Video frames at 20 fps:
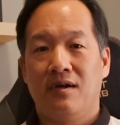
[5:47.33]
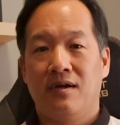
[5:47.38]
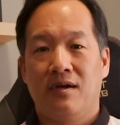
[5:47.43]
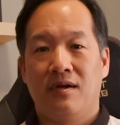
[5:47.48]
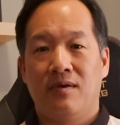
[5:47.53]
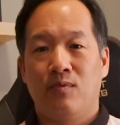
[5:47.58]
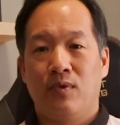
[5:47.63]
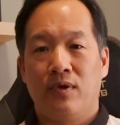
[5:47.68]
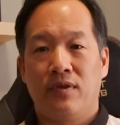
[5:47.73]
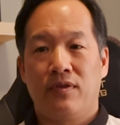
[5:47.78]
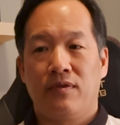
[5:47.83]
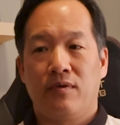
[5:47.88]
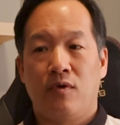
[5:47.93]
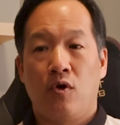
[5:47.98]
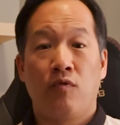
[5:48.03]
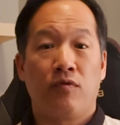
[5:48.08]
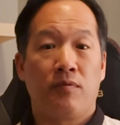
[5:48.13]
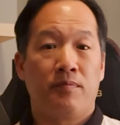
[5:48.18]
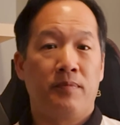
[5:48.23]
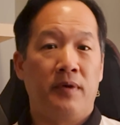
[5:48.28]
with
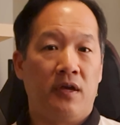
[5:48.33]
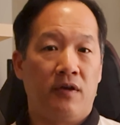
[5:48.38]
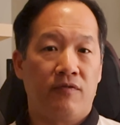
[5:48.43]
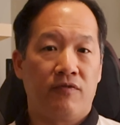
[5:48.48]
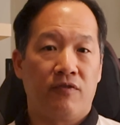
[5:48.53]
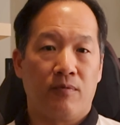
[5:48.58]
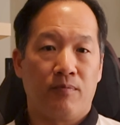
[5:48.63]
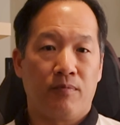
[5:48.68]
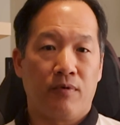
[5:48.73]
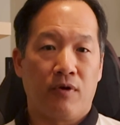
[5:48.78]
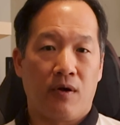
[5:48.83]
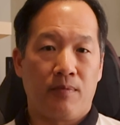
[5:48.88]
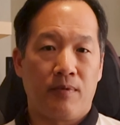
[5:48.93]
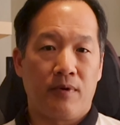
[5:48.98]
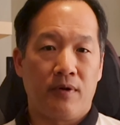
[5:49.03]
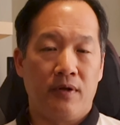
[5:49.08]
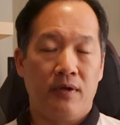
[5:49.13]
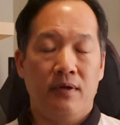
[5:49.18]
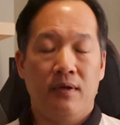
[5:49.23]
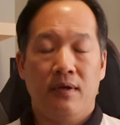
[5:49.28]
overpaying for a
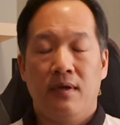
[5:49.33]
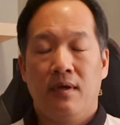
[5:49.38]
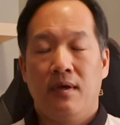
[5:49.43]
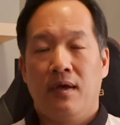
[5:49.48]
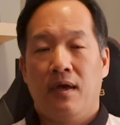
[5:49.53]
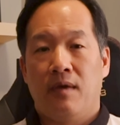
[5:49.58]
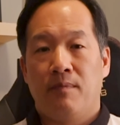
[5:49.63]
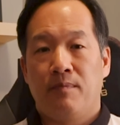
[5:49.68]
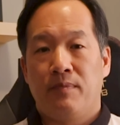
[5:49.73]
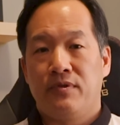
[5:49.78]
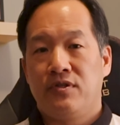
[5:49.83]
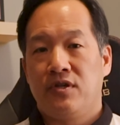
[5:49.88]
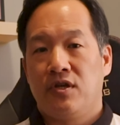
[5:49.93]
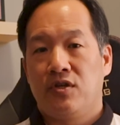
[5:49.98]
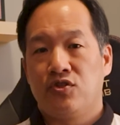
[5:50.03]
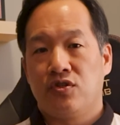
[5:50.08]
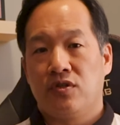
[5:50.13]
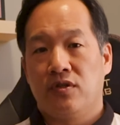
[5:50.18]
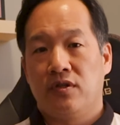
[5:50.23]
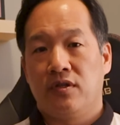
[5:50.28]
property and
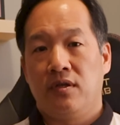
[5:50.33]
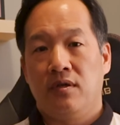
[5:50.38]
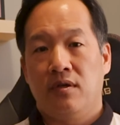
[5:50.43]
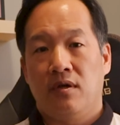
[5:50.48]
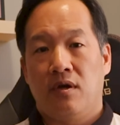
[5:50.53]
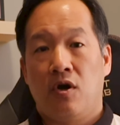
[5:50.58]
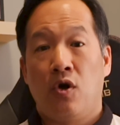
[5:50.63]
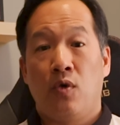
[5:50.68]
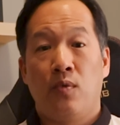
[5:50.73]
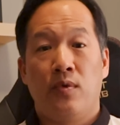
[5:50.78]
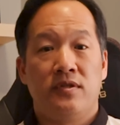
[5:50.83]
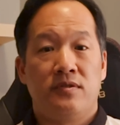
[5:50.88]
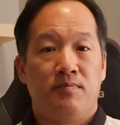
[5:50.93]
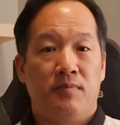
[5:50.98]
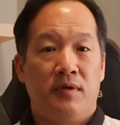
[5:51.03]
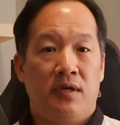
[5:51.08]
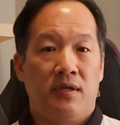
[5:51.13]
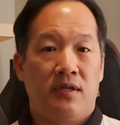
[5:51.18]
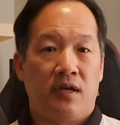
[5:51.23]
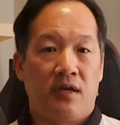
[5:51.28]
potentially always
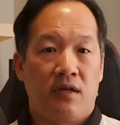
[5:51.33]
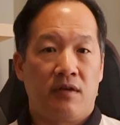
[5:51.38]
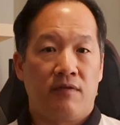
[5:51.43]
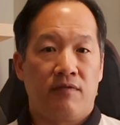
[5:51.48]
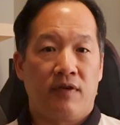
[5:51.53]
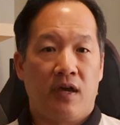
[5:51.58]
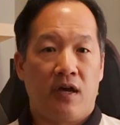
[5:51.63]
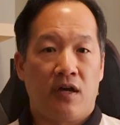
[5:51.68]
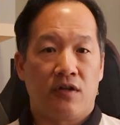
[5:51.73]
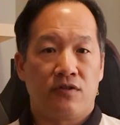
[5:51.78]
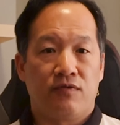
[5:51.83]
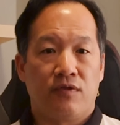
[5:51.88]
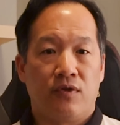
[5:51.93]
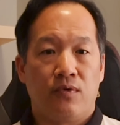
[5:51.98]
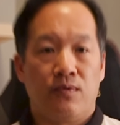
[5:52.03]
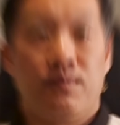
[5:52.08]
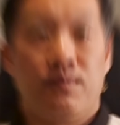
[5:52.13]
being negative cash flow.